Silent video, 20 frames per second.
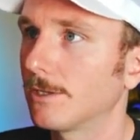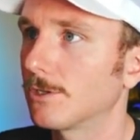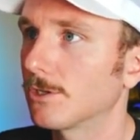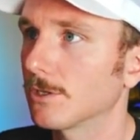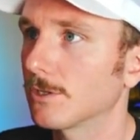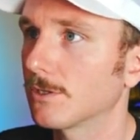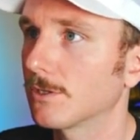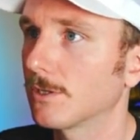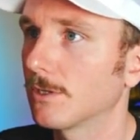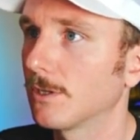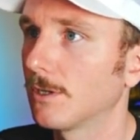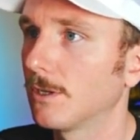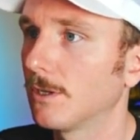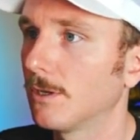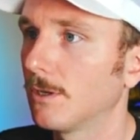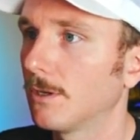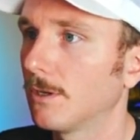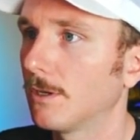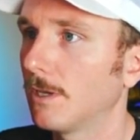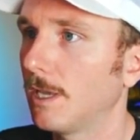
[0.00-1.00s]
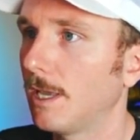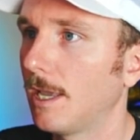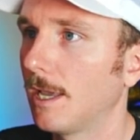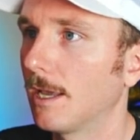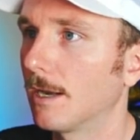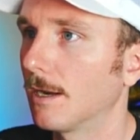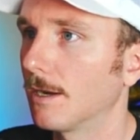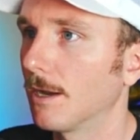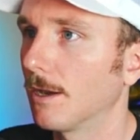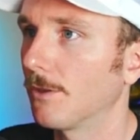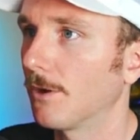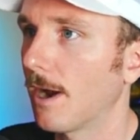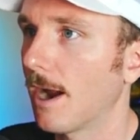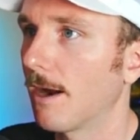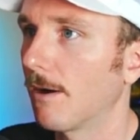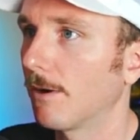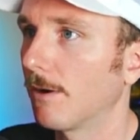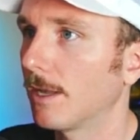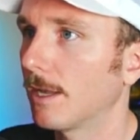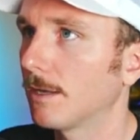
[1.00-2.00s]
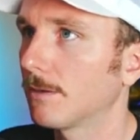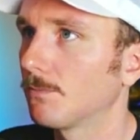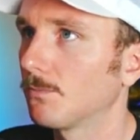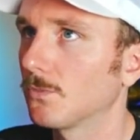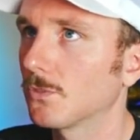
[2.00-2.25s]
It's just in another area.